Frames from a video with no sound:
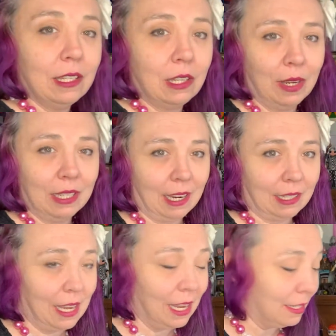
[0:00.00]
sewing
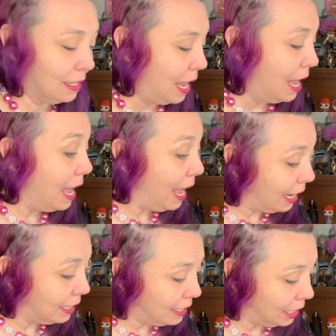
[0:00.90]
techniques
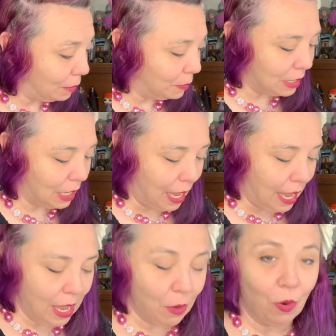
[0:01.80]
and tips.
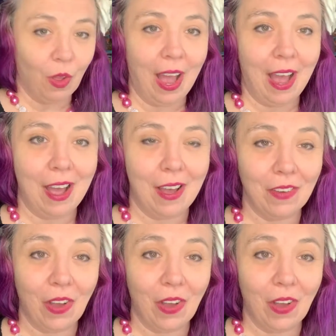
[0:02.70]
It will have